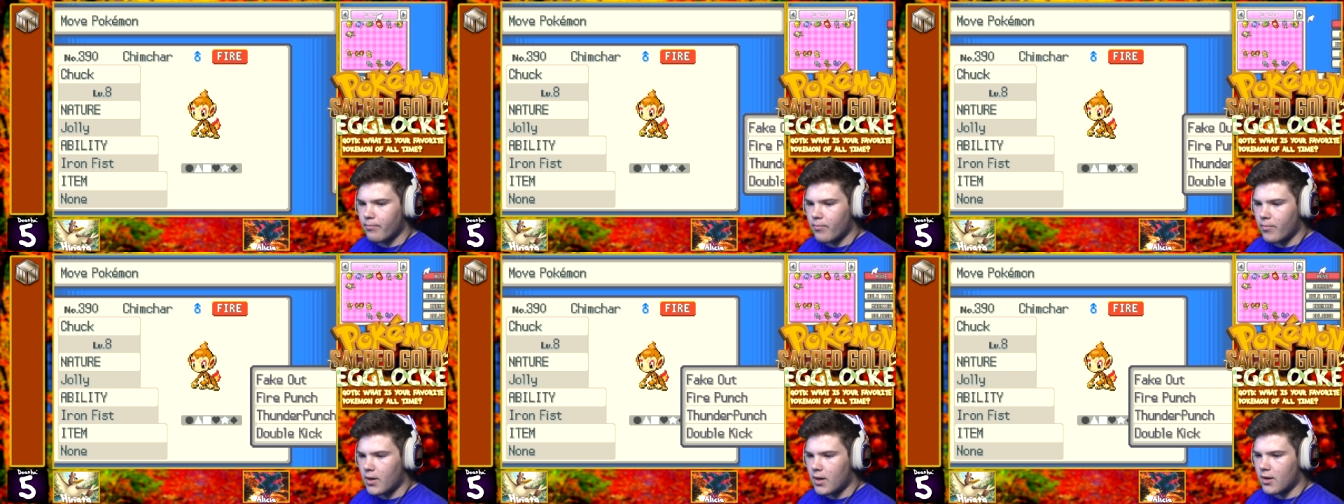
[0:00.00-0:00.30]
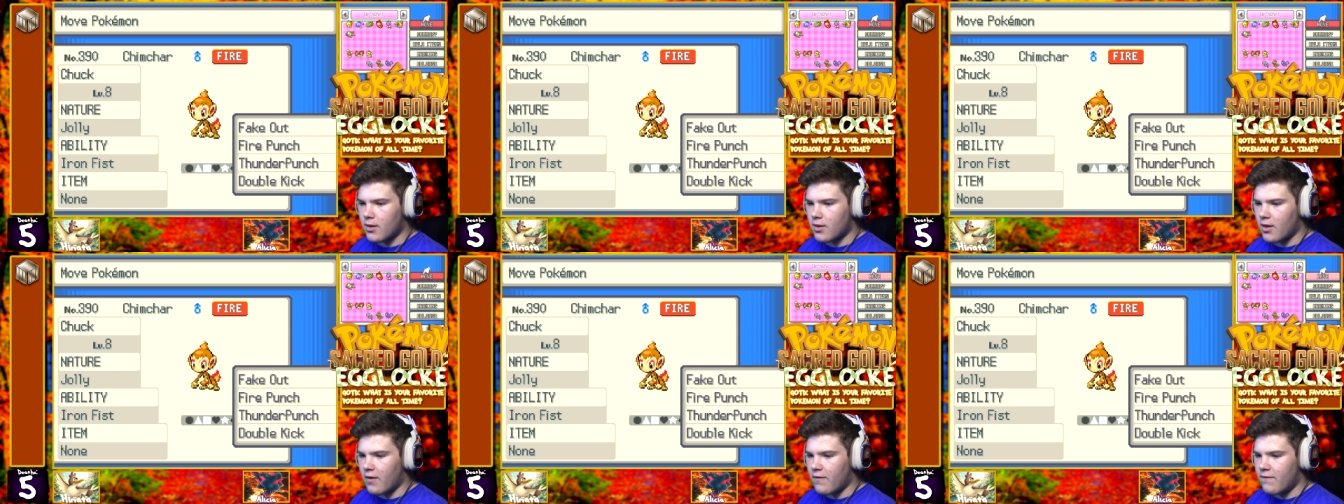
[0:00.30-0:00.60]

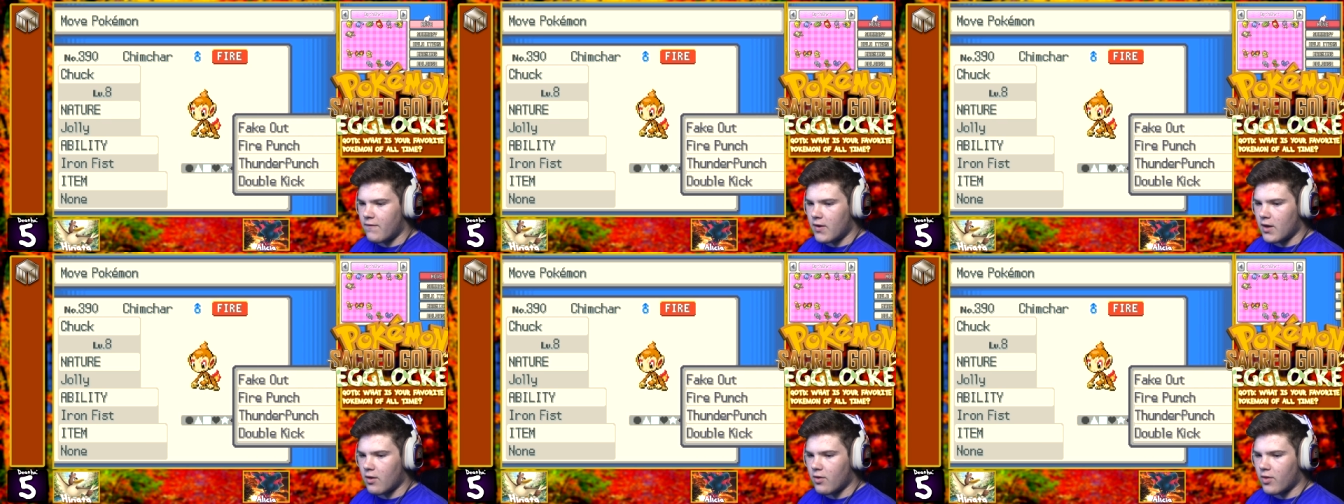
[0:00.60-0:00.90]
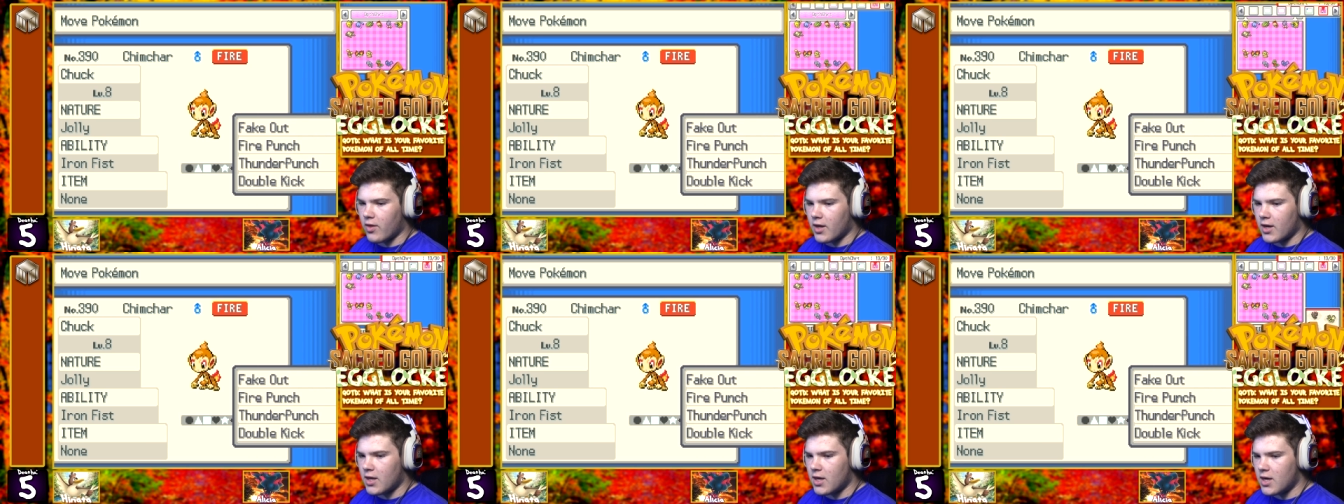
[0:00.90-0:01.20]
because I feel
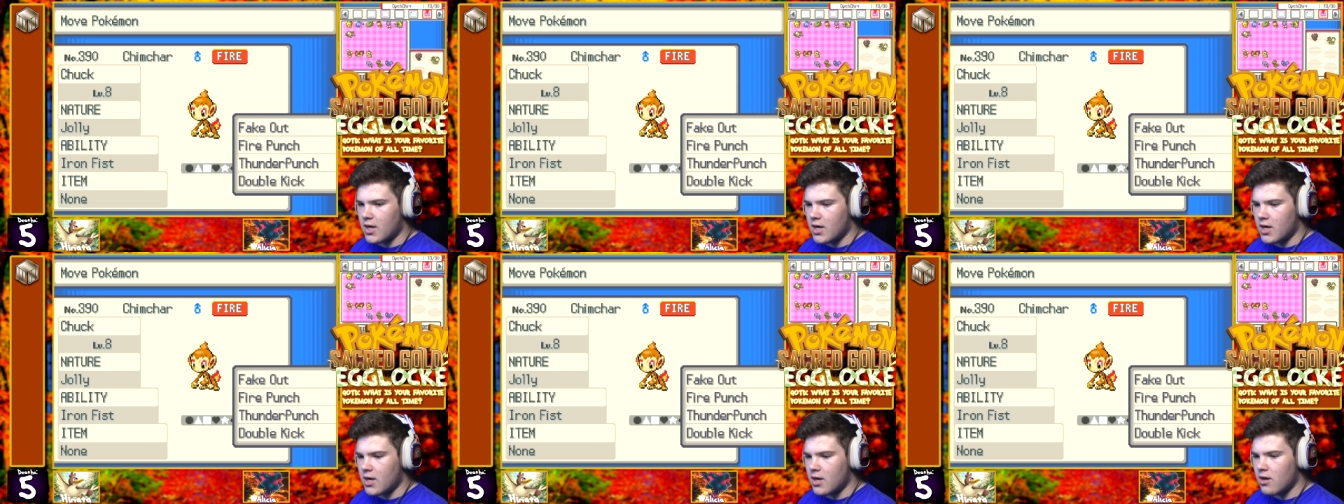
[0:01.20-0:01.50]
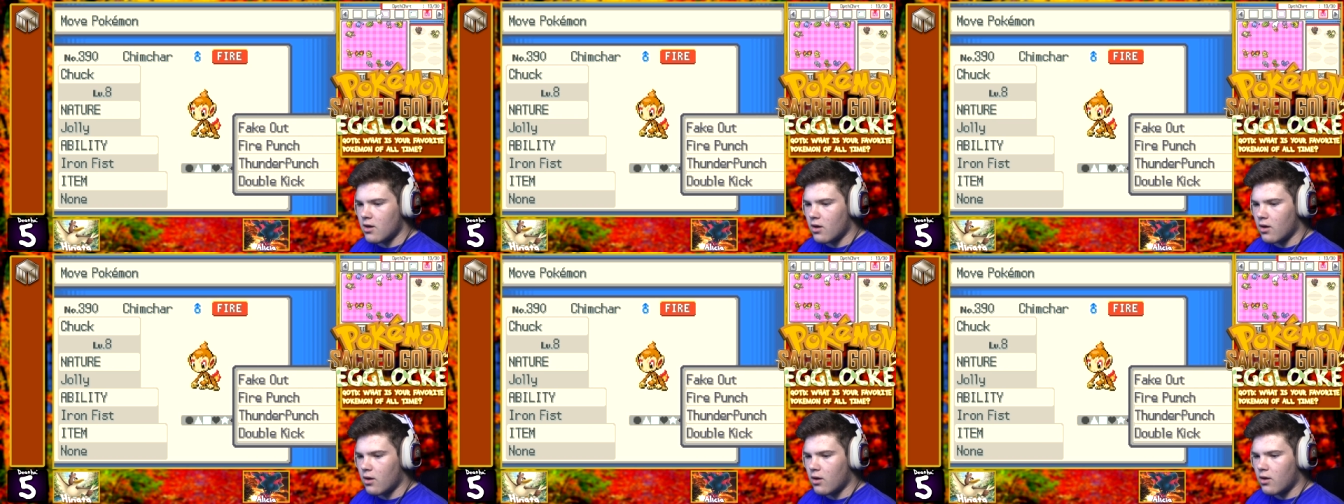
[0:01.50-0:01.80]
that he
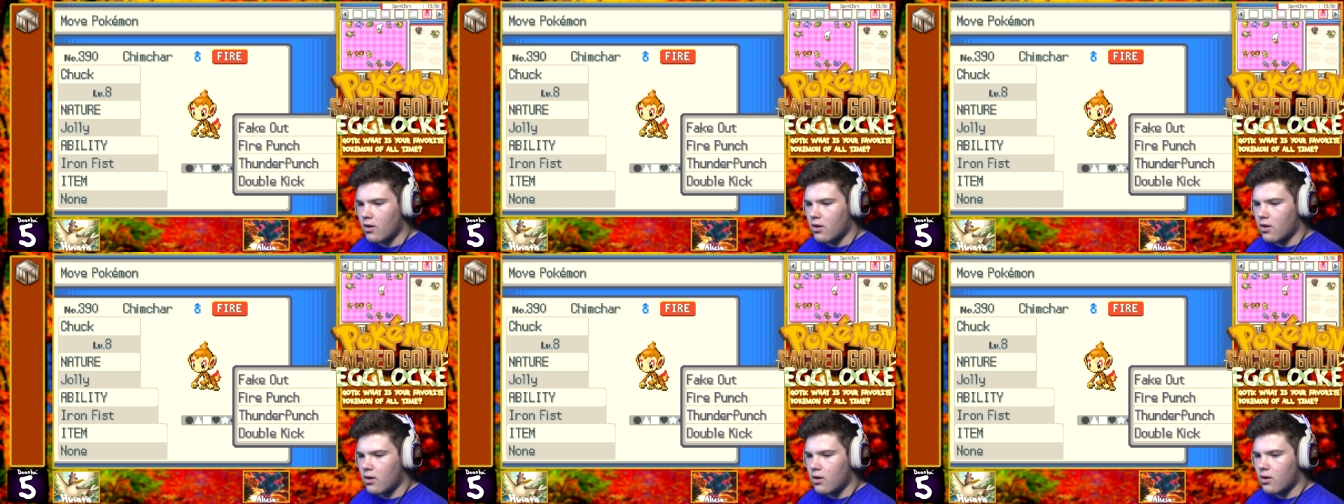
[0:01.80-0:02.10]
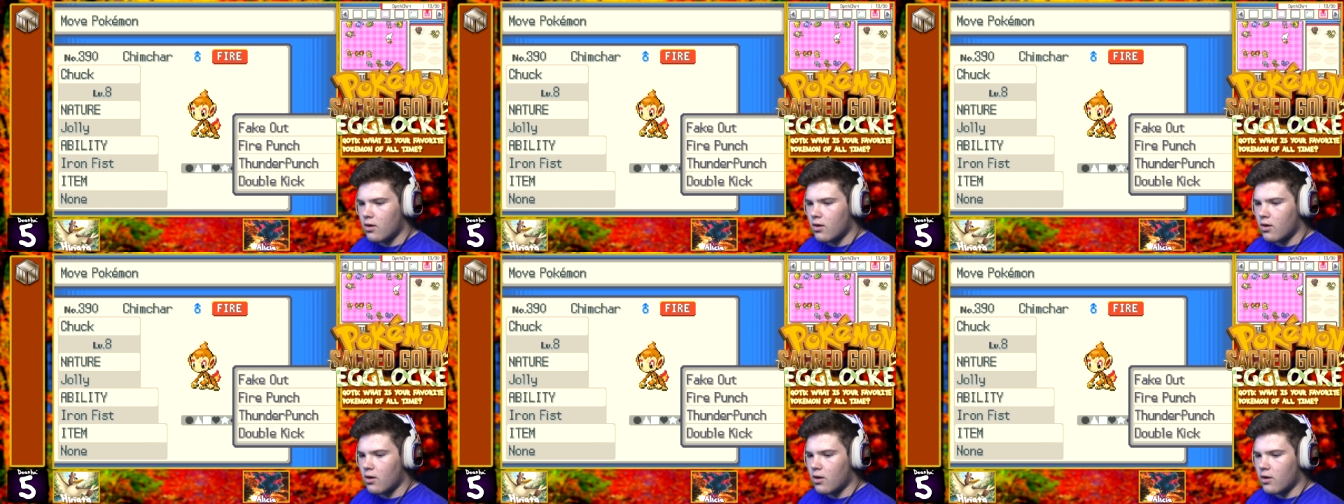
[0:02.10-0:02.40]

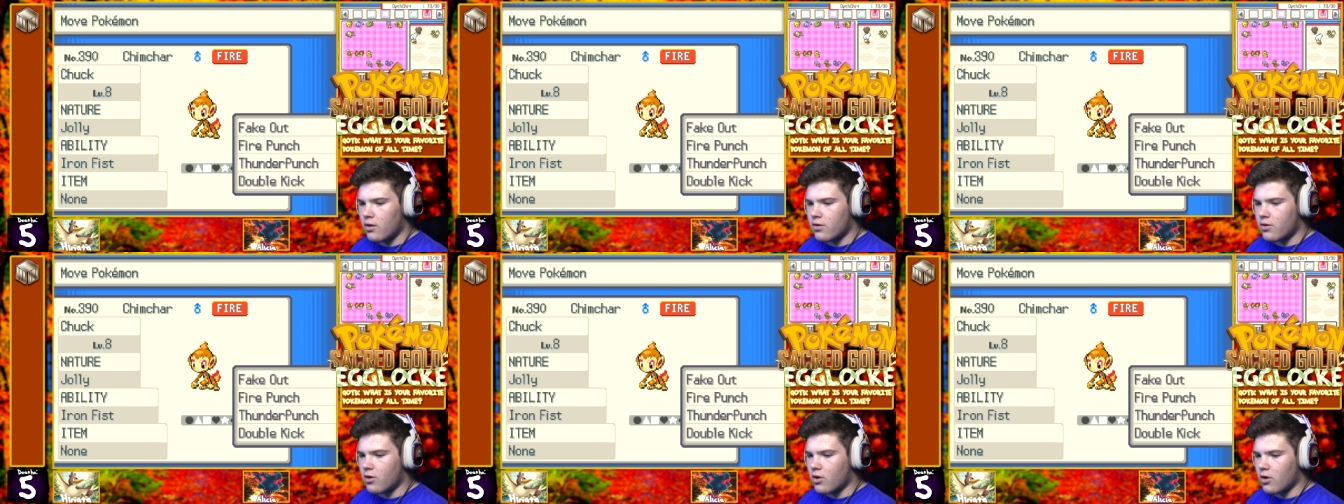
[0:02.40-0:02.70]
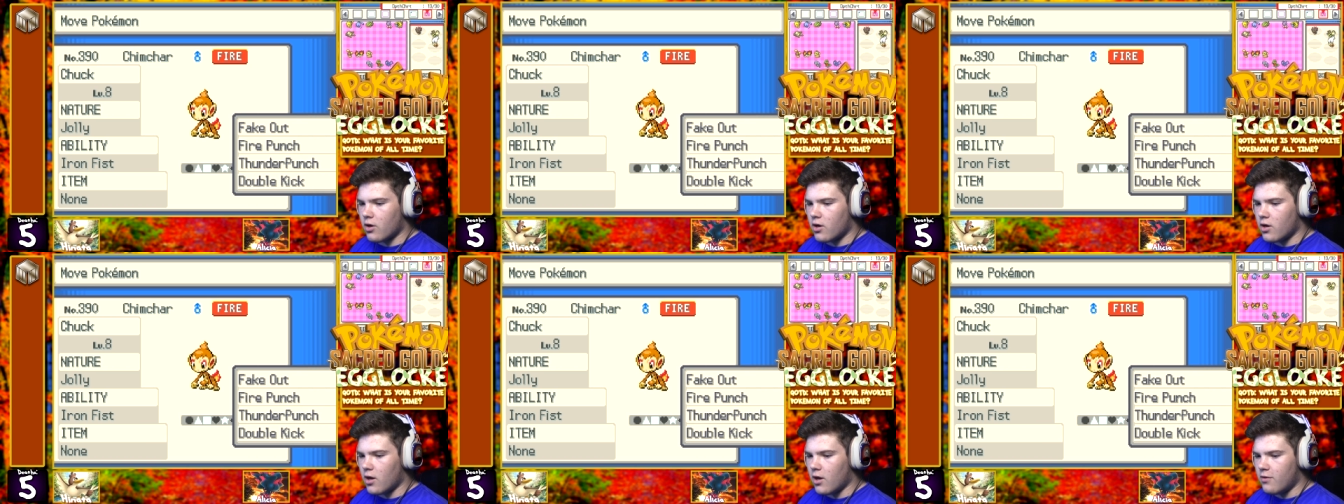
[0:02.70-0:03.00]
is
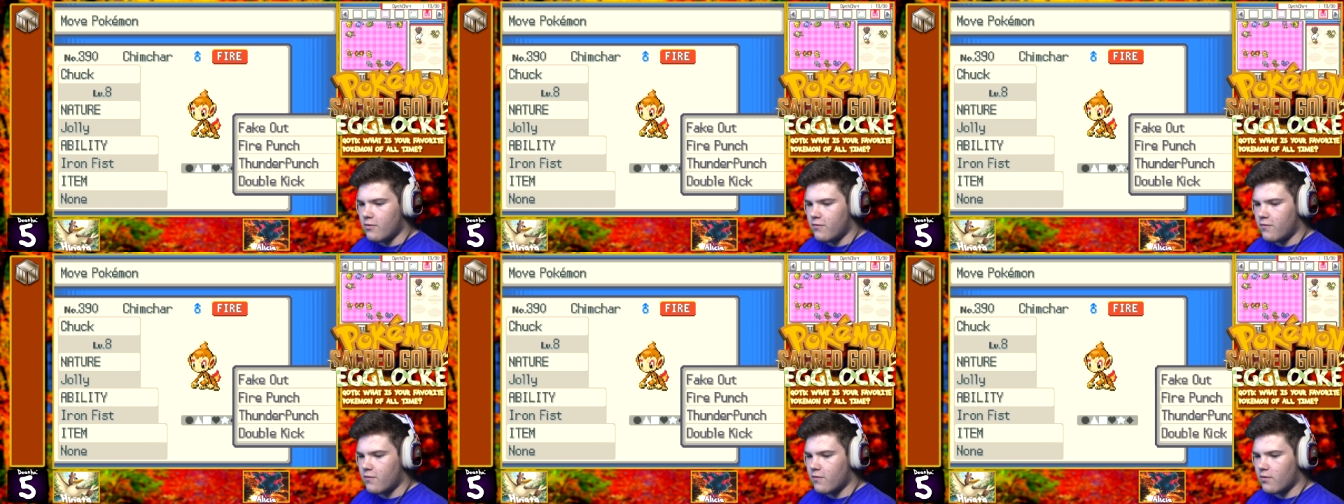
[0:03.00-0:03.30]
good enough.